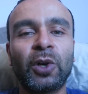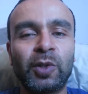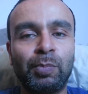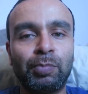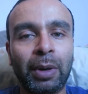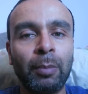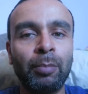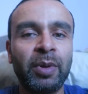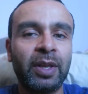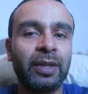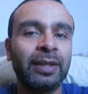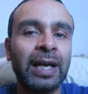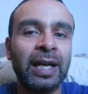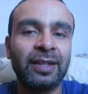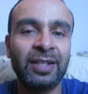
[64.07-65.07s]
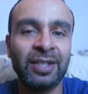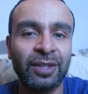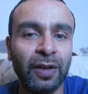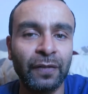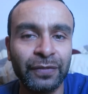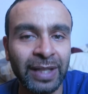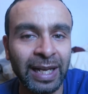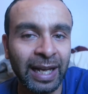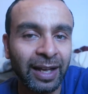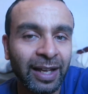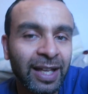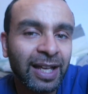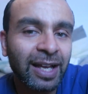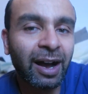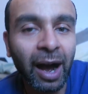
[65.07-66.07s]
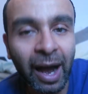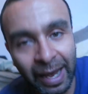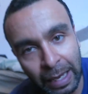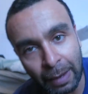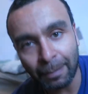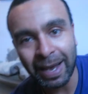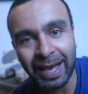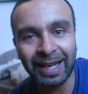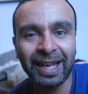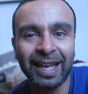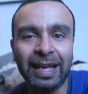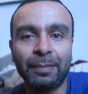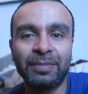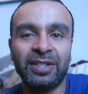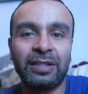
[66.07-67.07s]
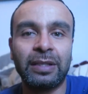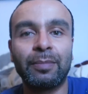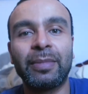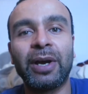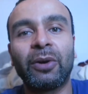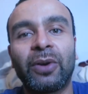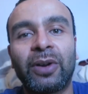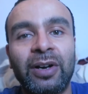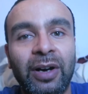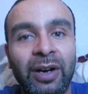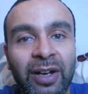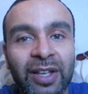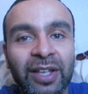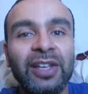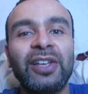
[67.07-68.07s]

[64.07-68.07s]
that goes bump in the night, the stuff that Iron Man, Captain America,